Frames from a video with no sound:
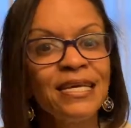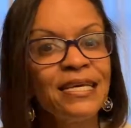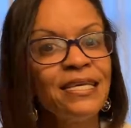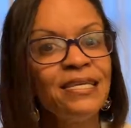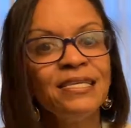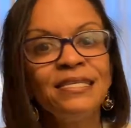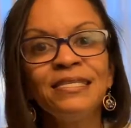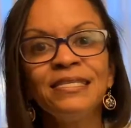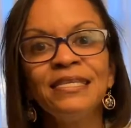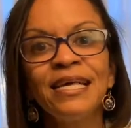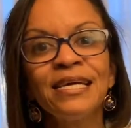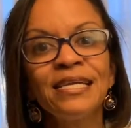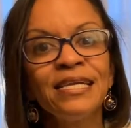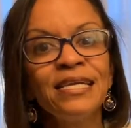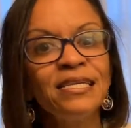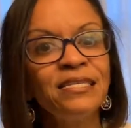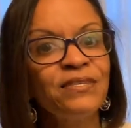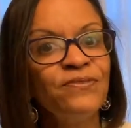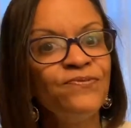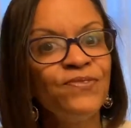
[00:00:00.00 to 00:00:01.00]
is that
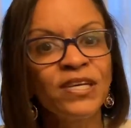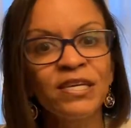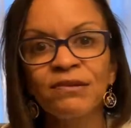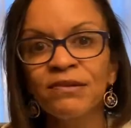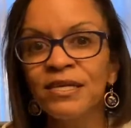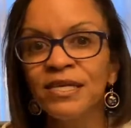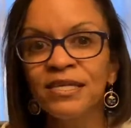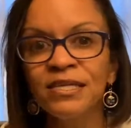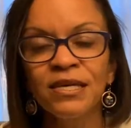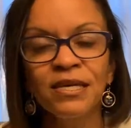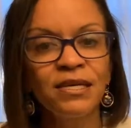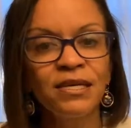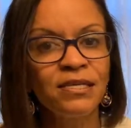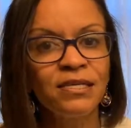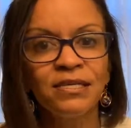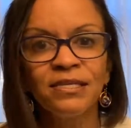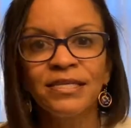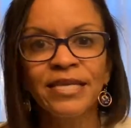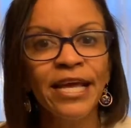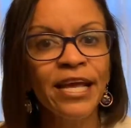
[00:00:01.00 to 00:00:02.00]
it's very
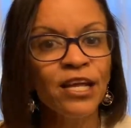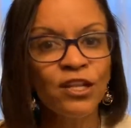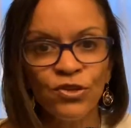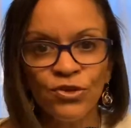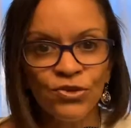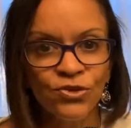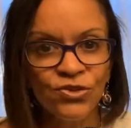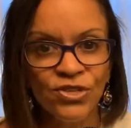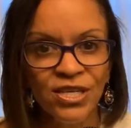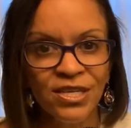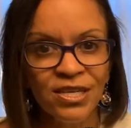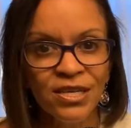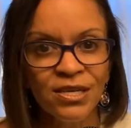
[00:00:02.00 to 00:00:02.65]
tailored.